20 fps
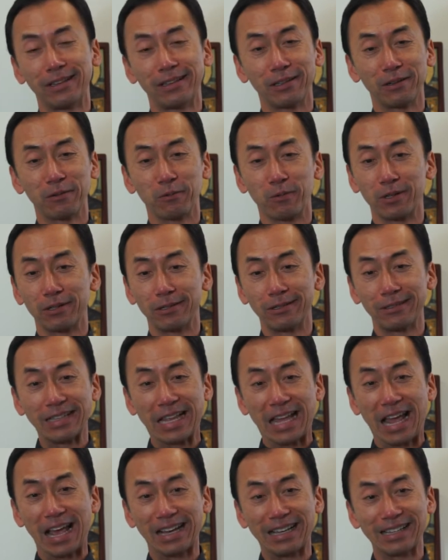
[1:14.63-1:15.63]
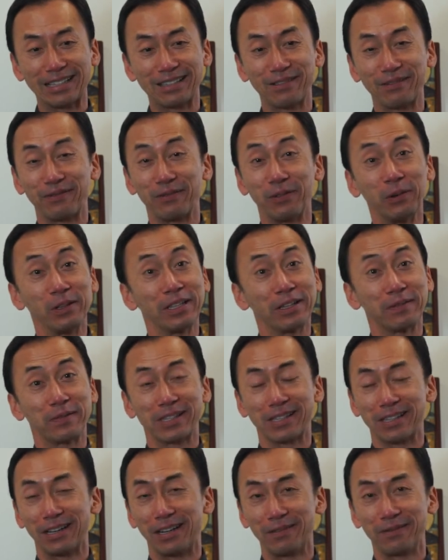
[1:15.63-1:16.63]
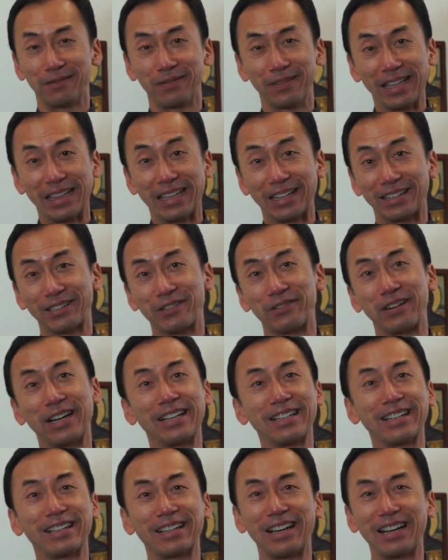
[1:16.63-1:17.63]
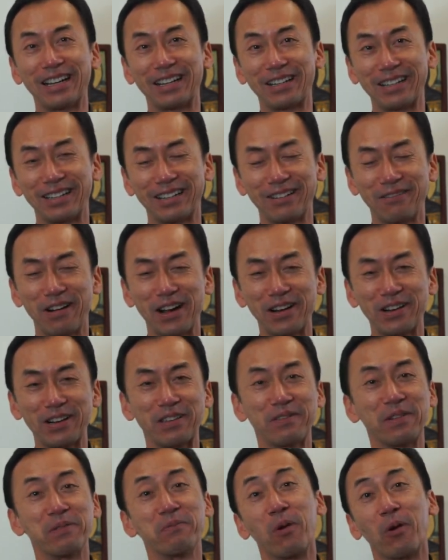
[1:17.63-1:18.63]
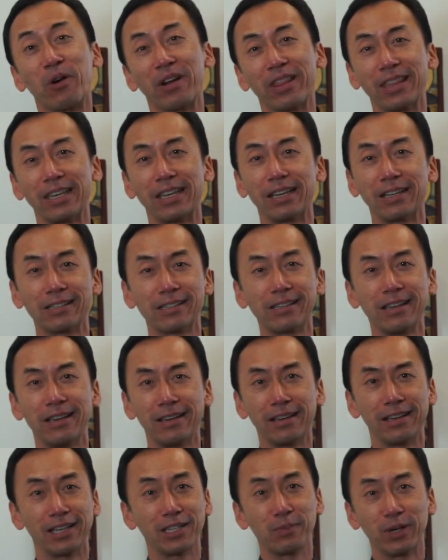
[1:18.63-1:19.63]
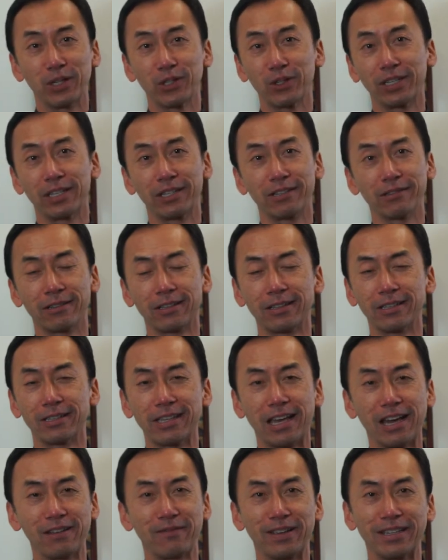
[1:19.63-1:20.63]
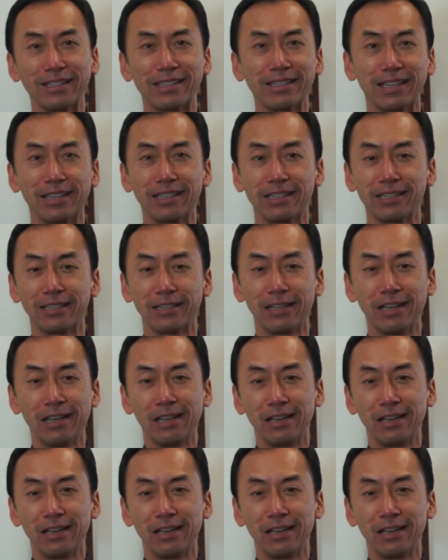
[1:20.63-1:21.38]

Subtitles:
The world has full of stuff, and they're trying to acquire even more things, especially during this Advent season.